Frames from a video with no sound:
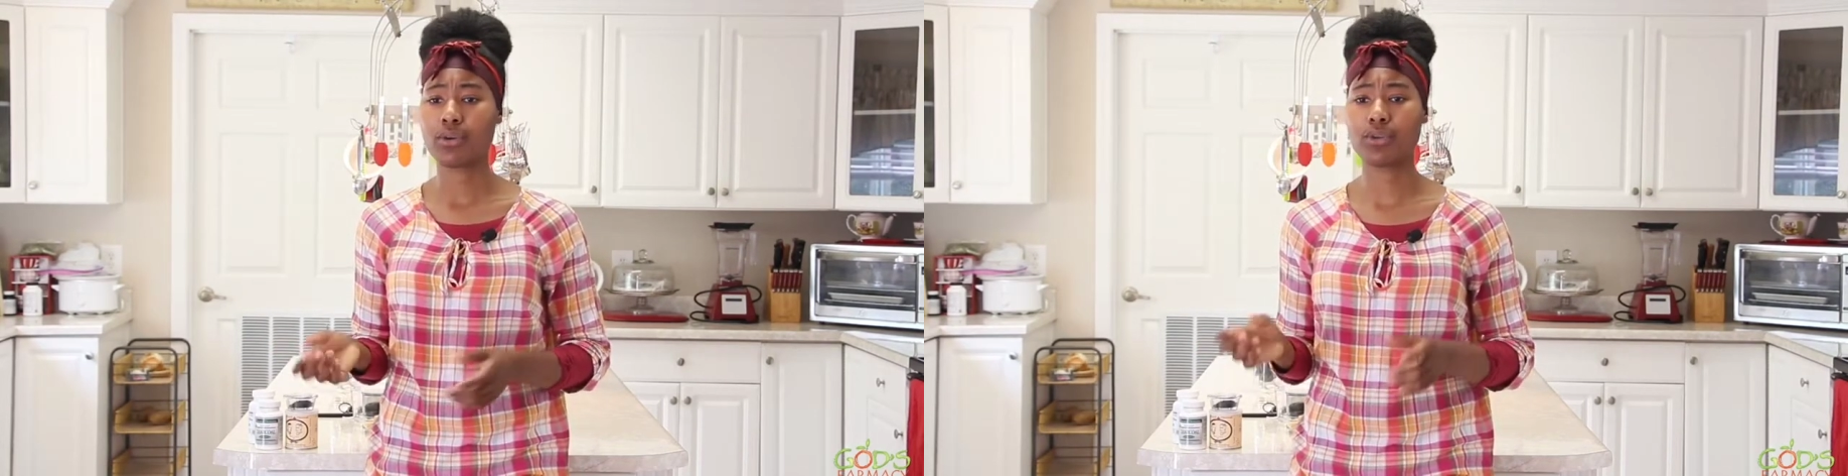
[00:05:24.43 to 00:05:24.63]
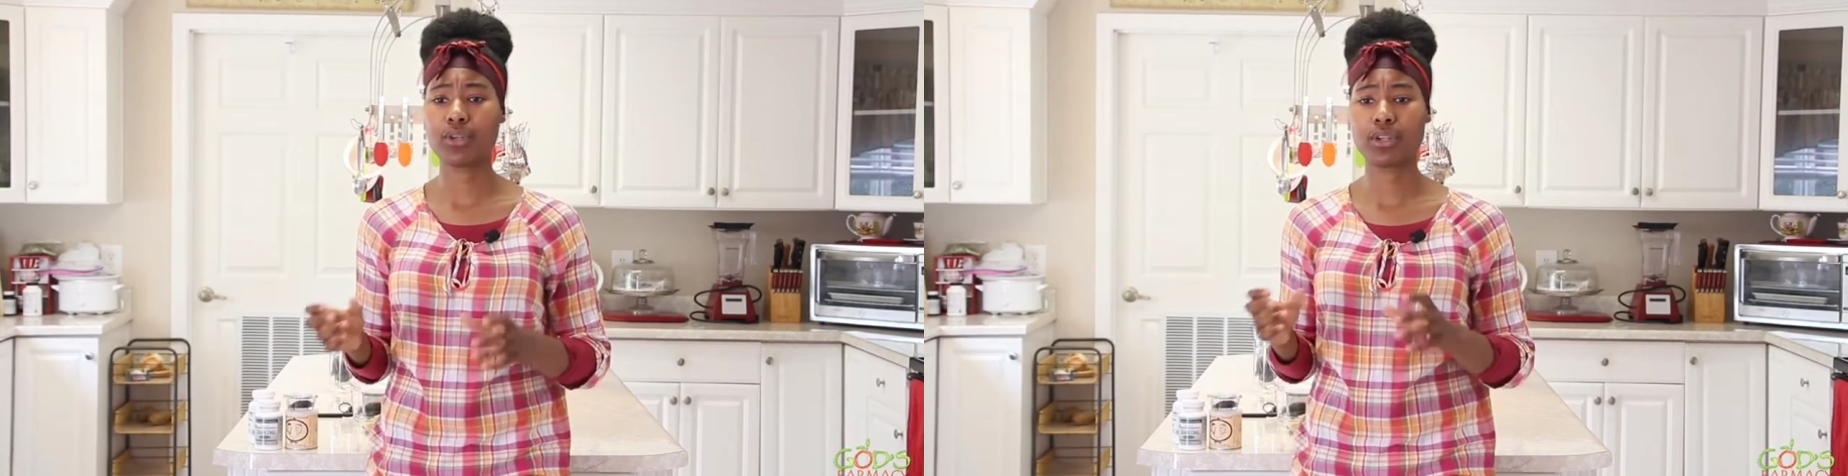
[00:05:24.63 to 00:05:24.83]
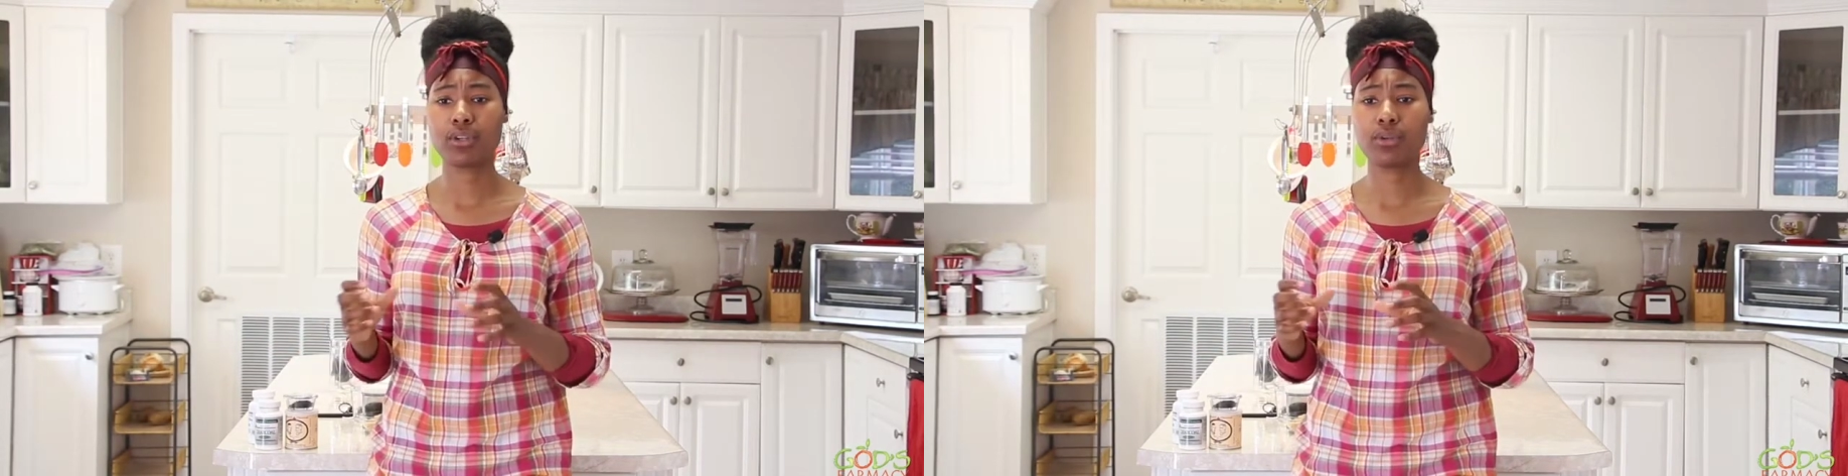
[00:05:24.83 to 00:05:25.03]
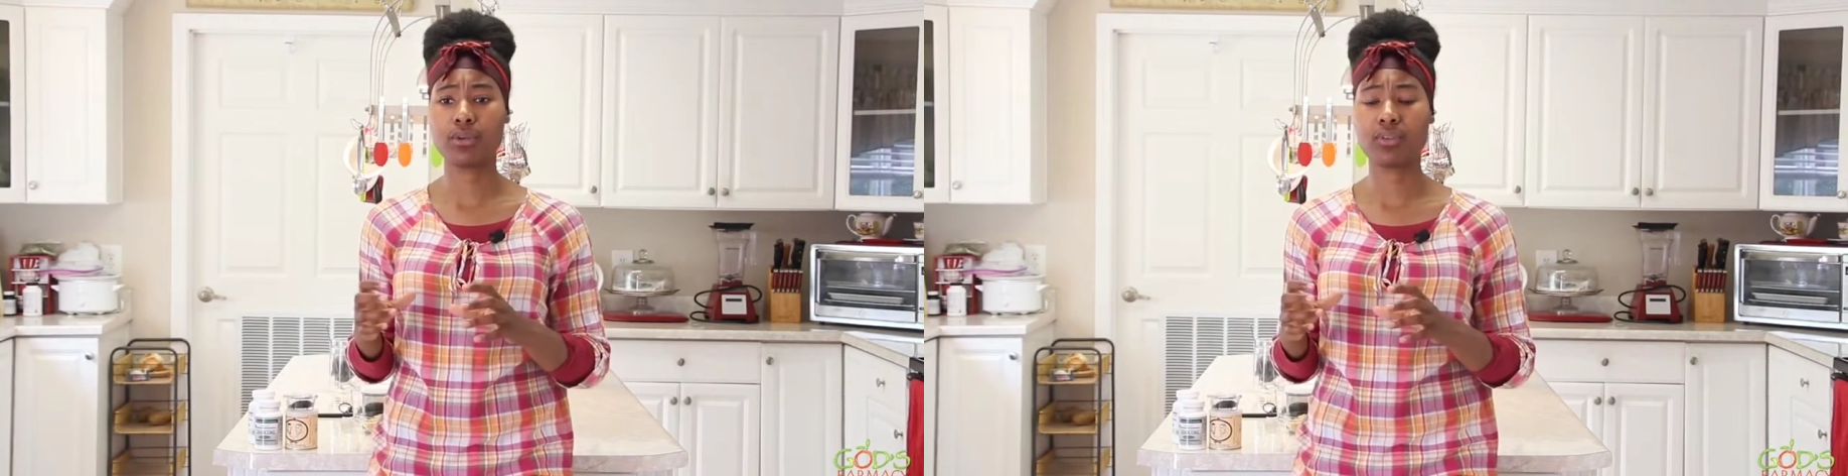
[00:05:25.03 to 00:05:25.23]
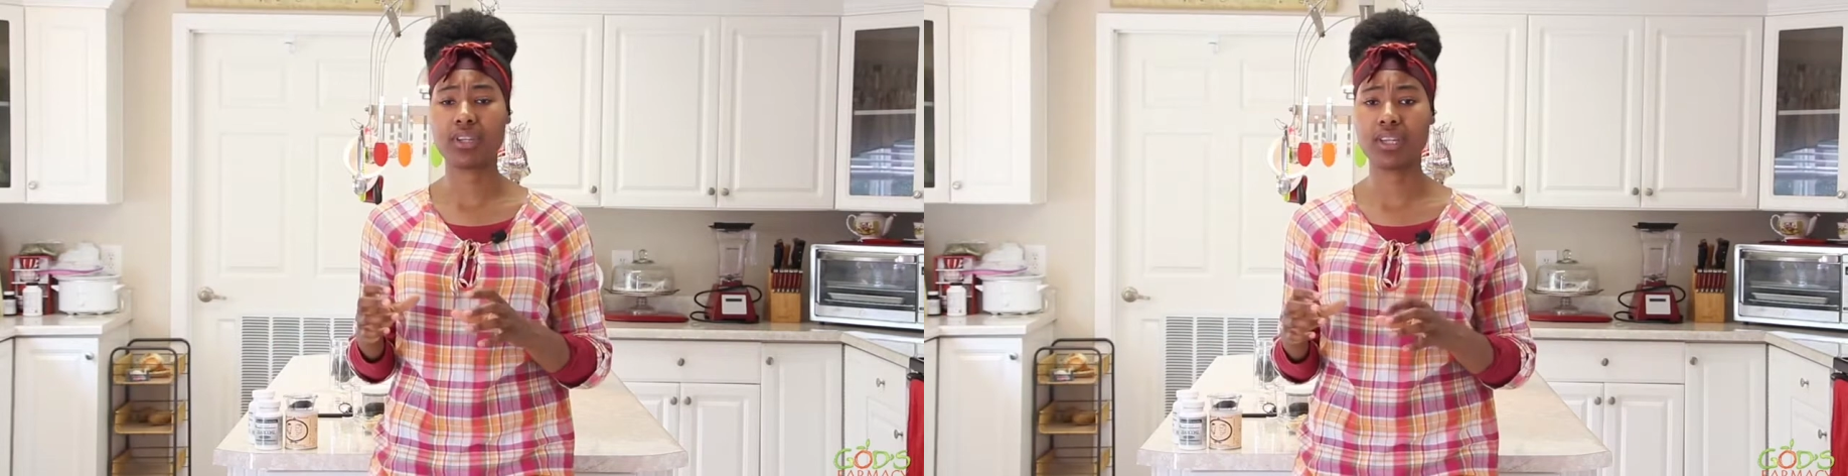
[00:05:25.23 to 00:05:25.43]
or you can
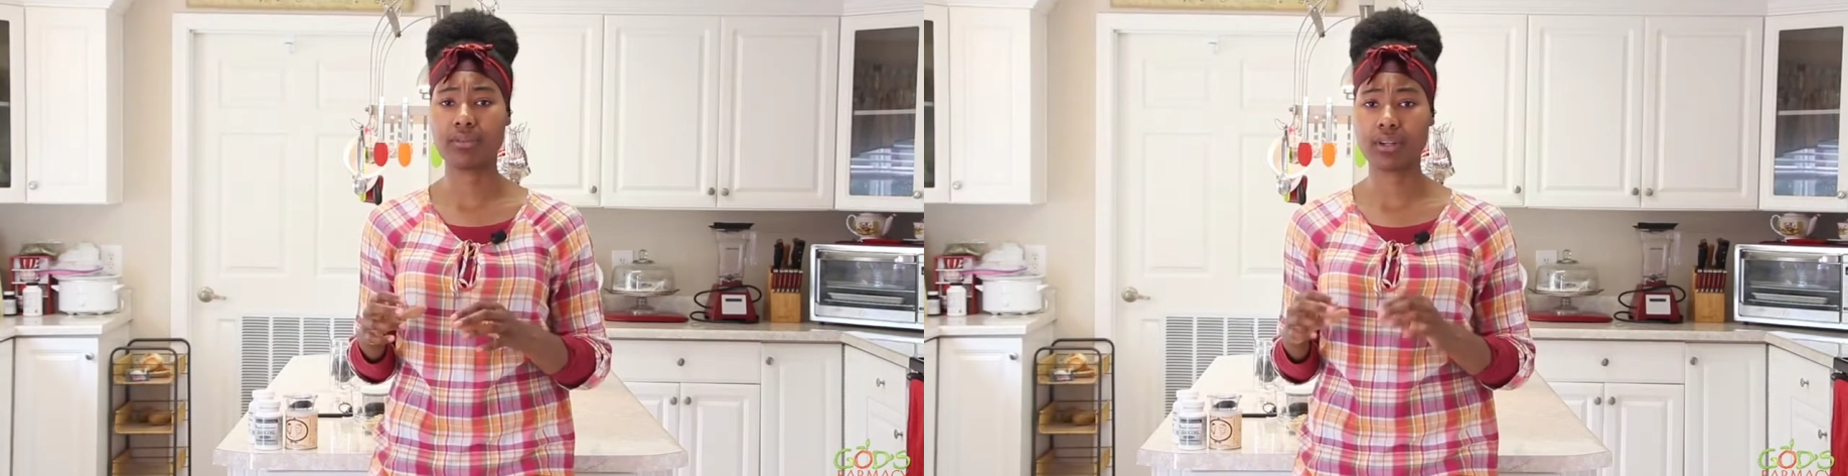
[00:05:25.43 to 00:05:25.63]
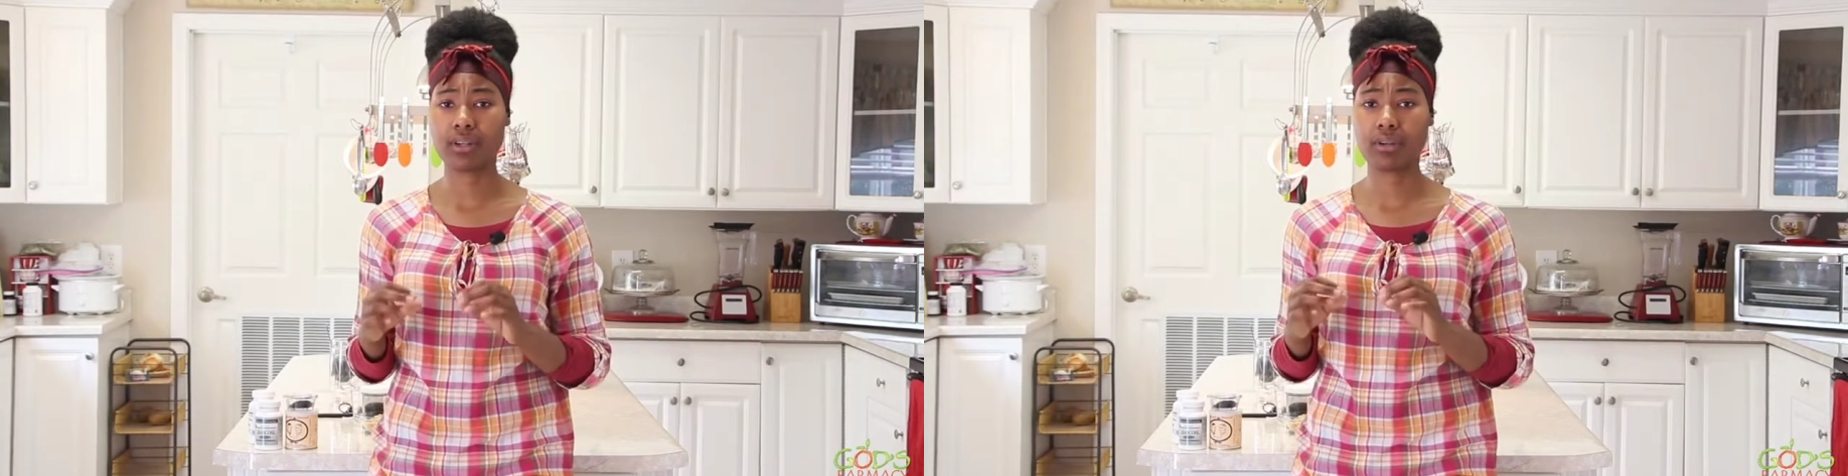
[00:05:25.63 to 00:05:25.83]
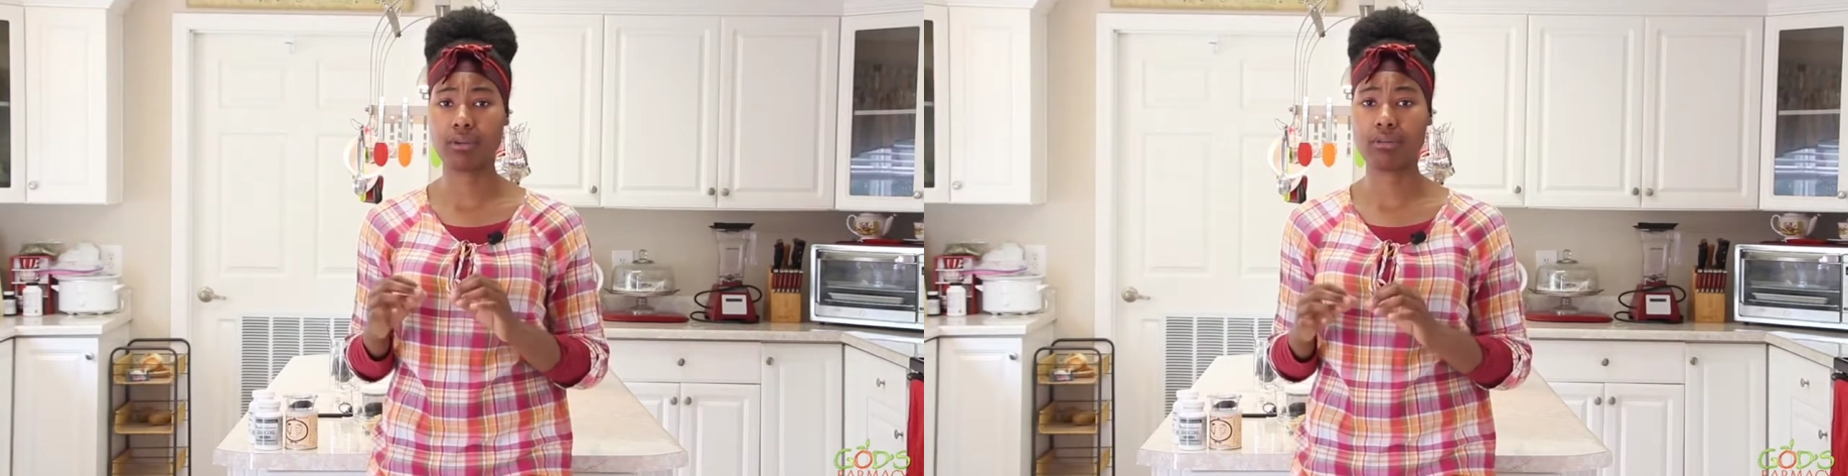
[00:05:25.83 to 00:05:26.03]
use even